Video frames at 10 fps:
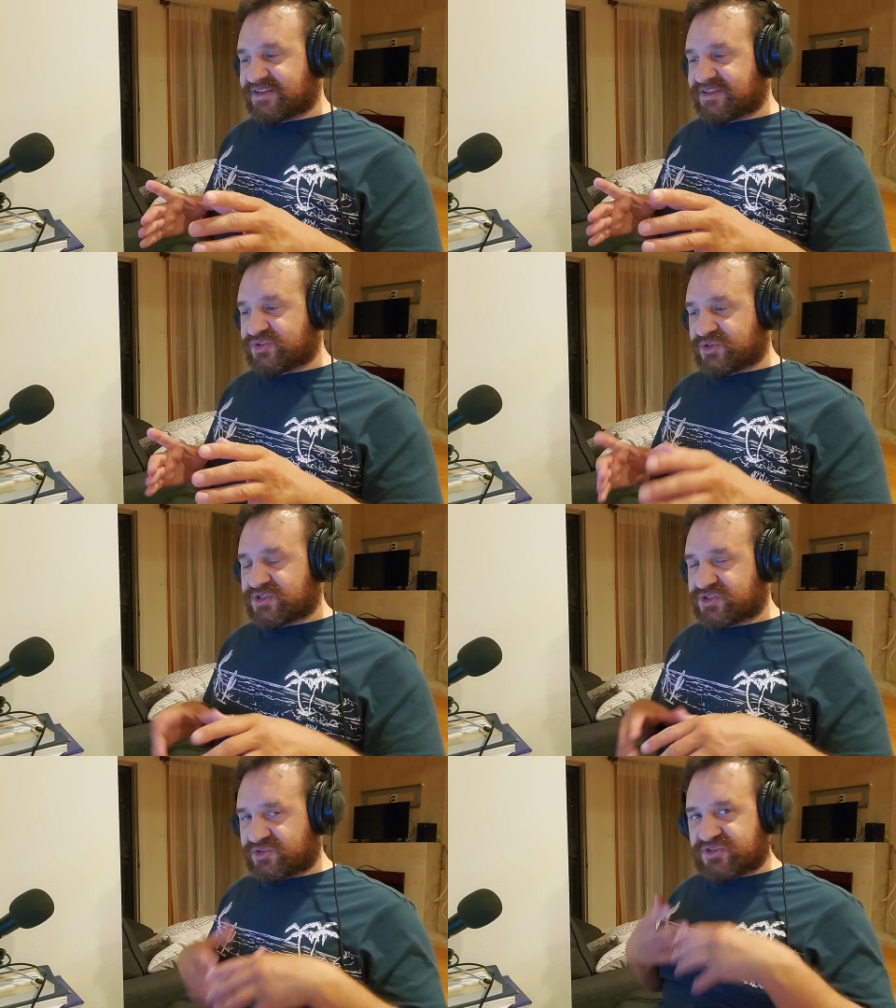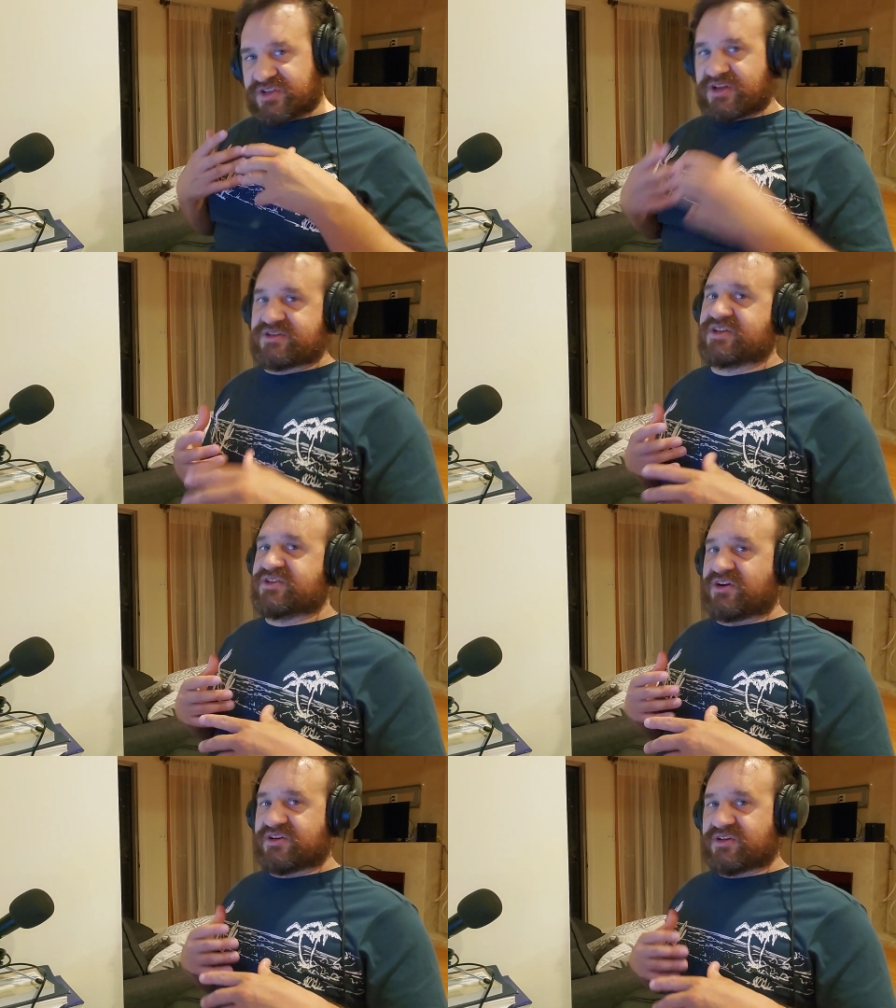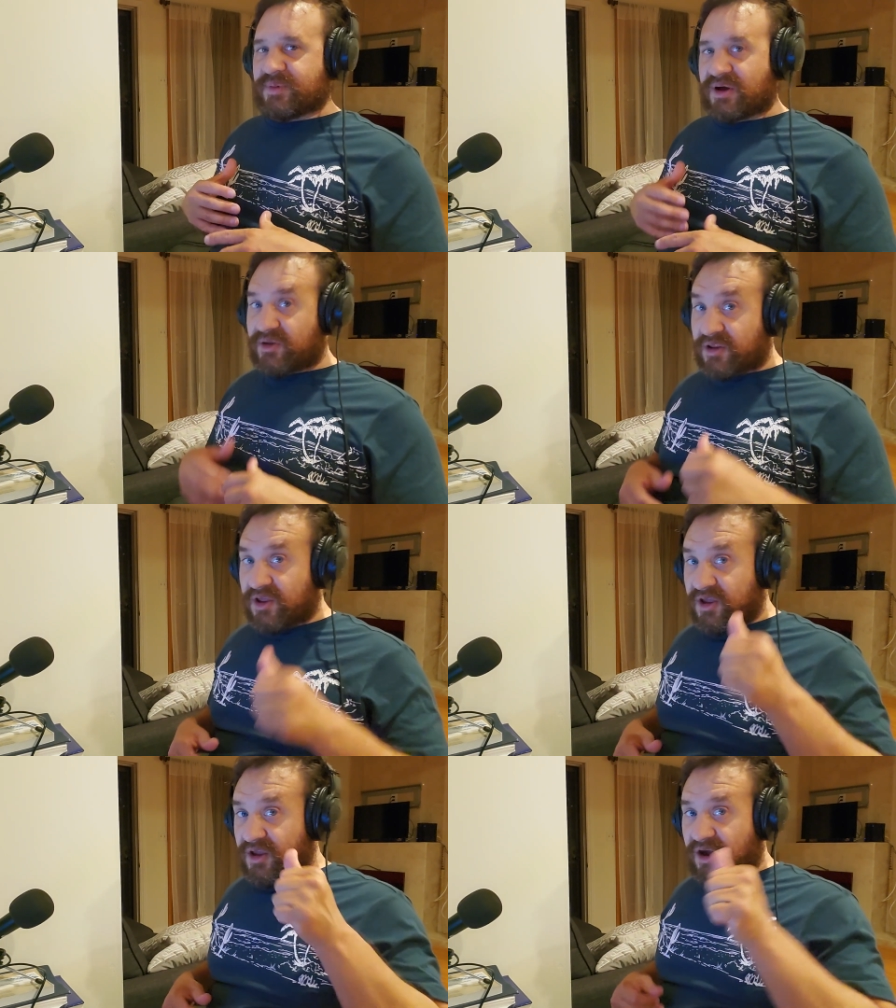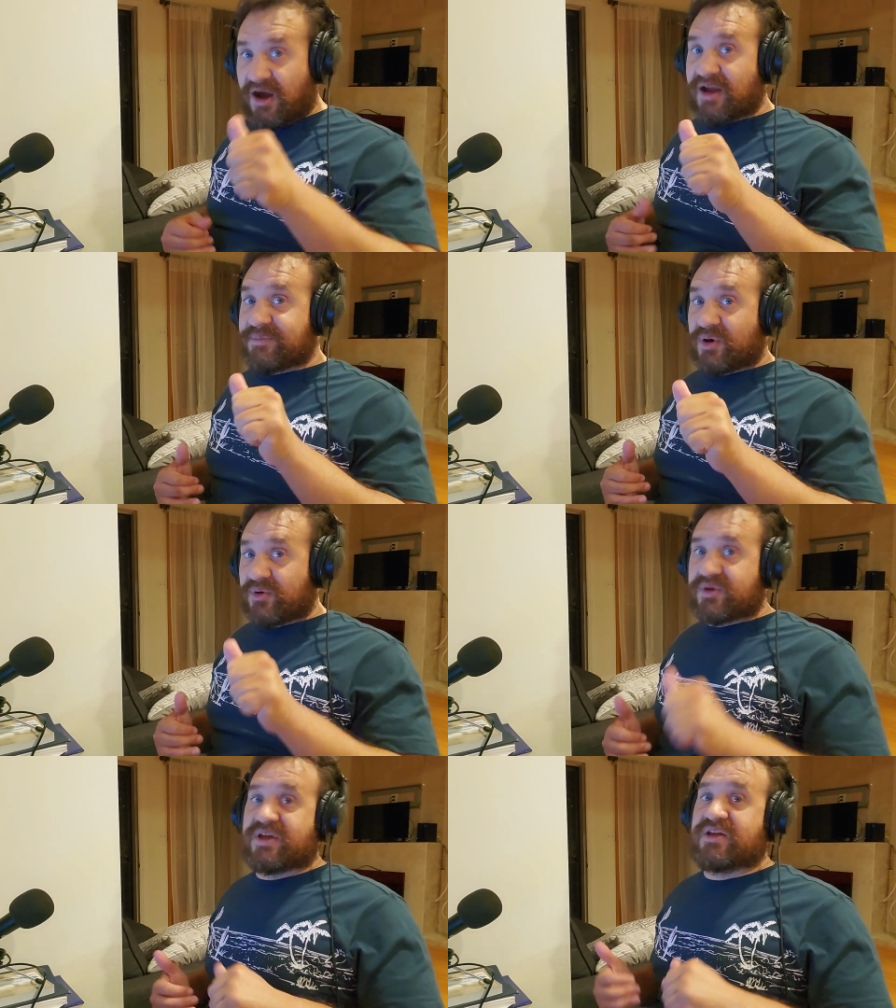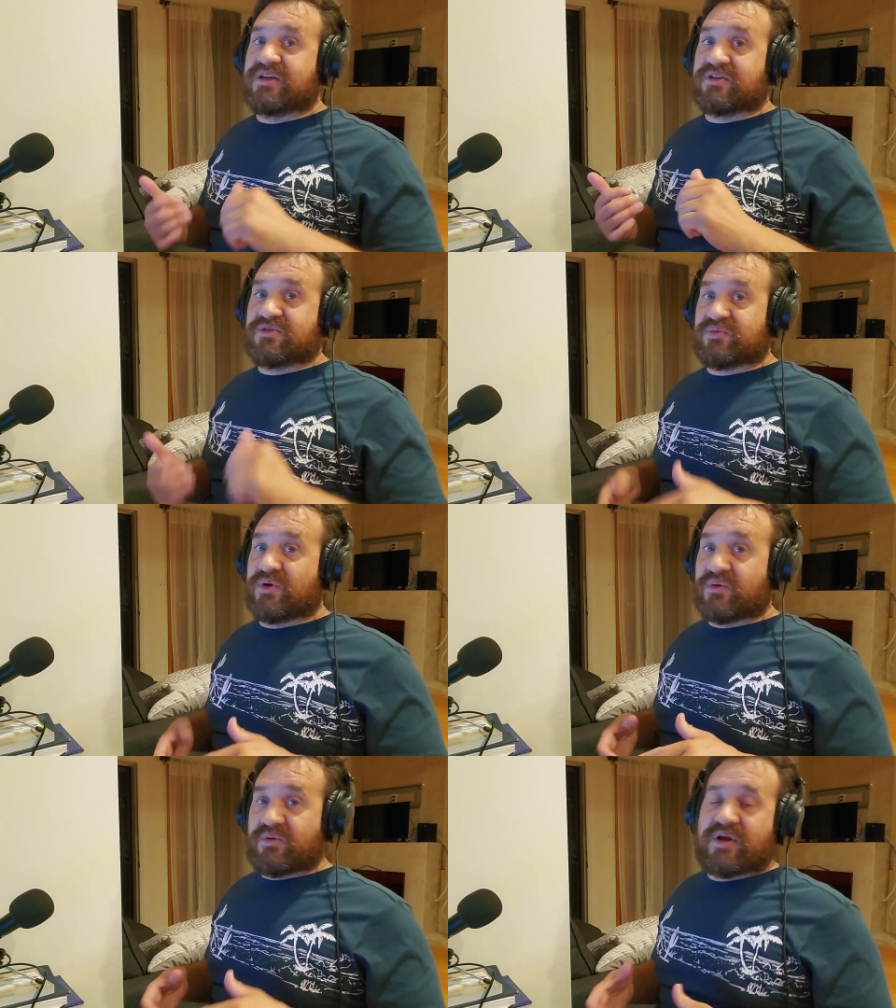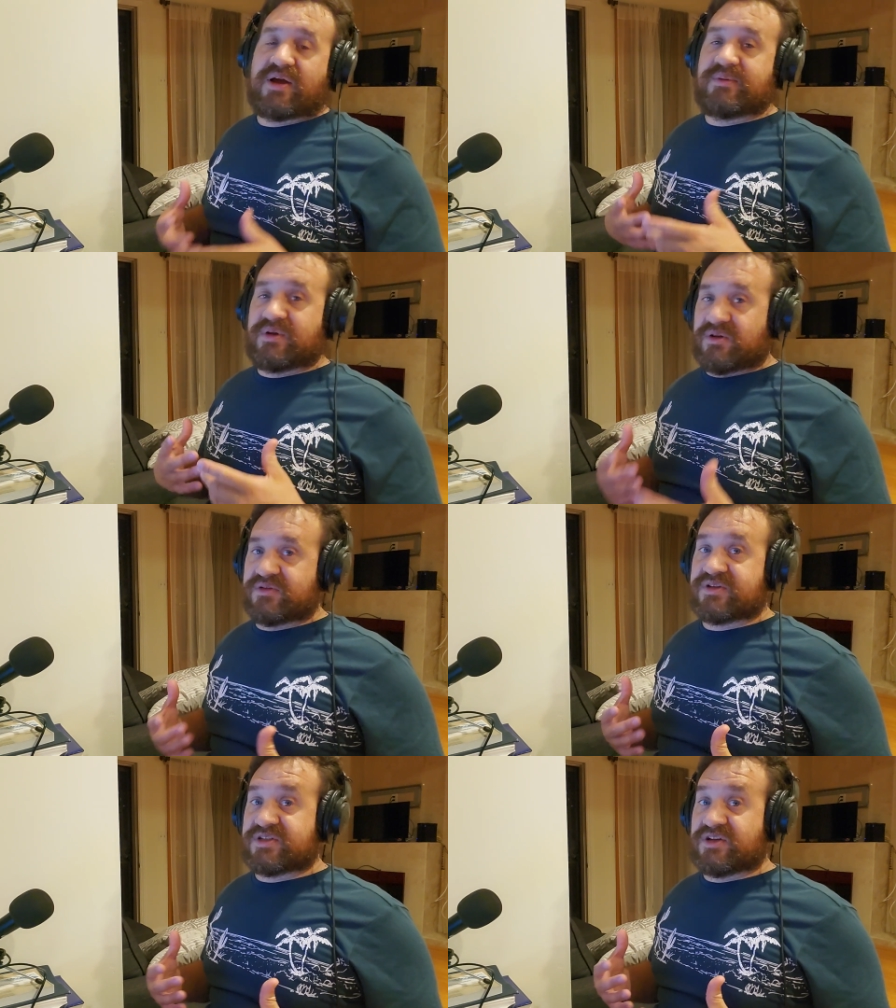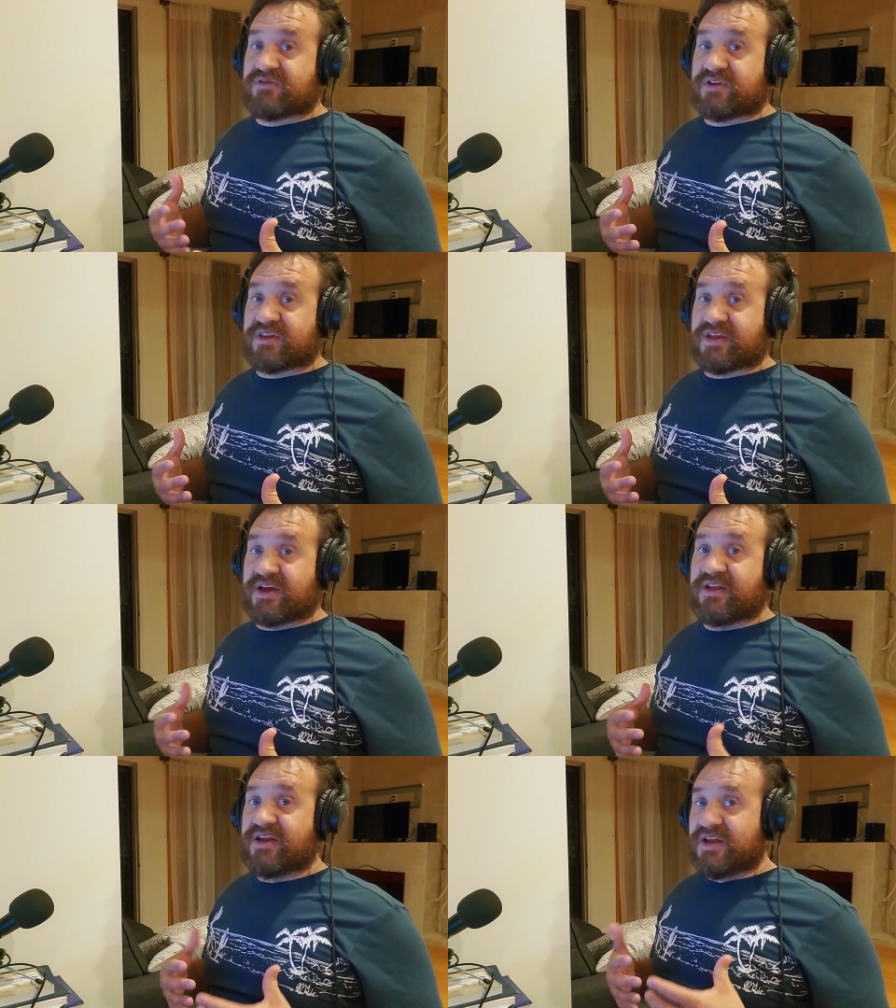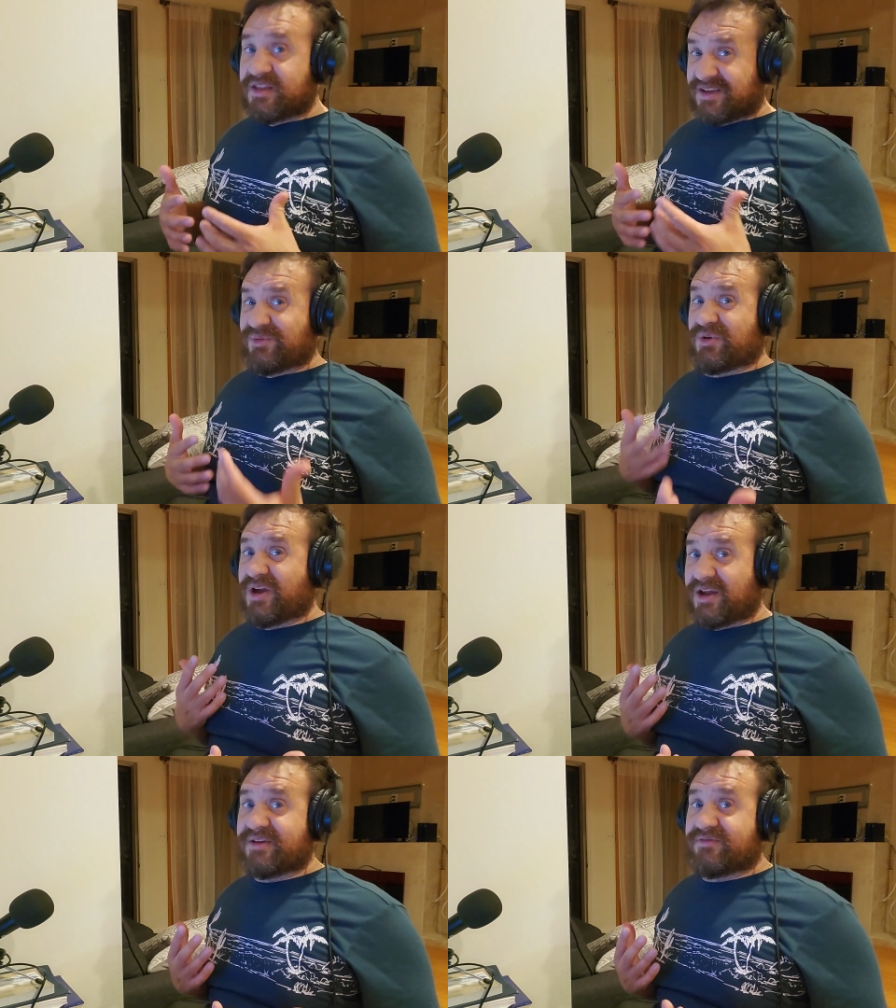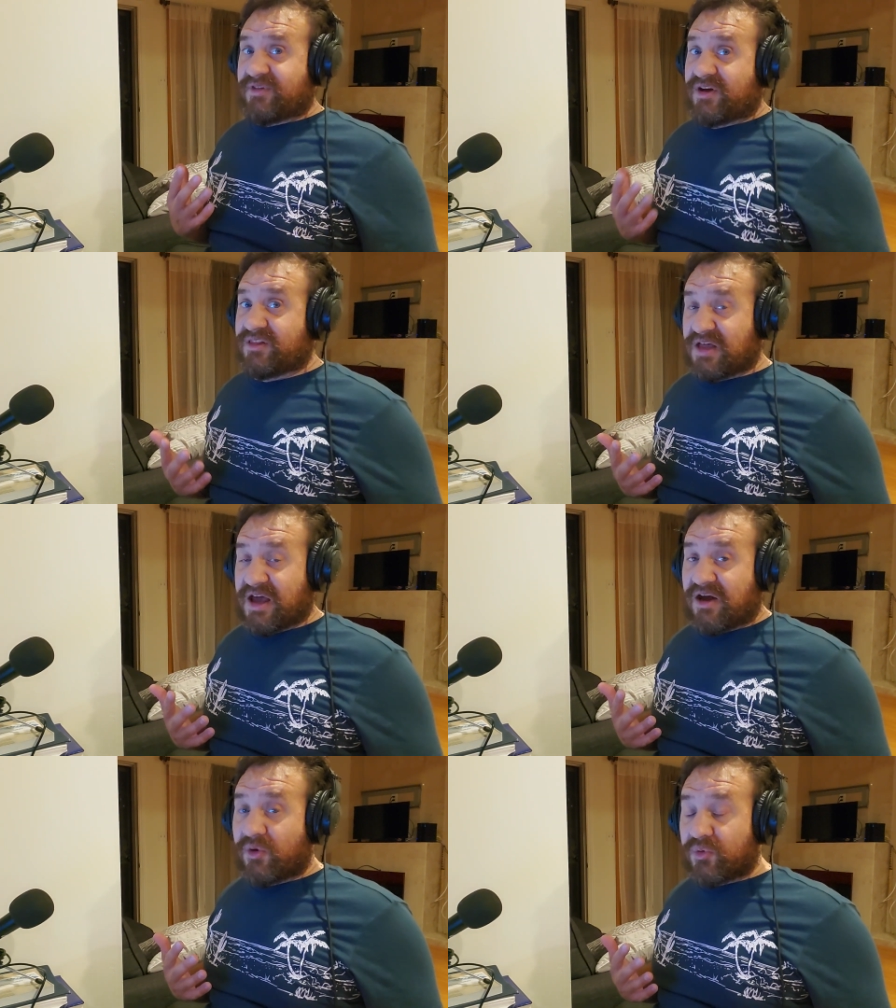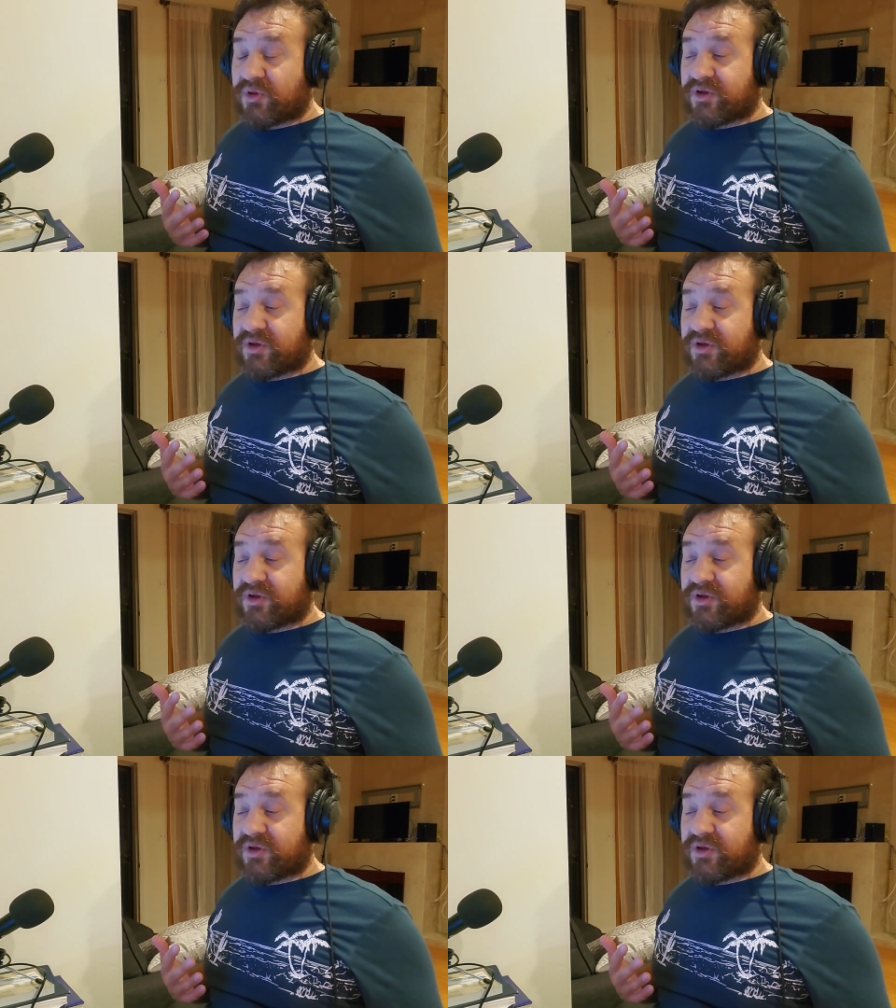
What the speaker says: traditional styles that talked about eye poking and throat grabbing, all this stuff like that were kind of allowed,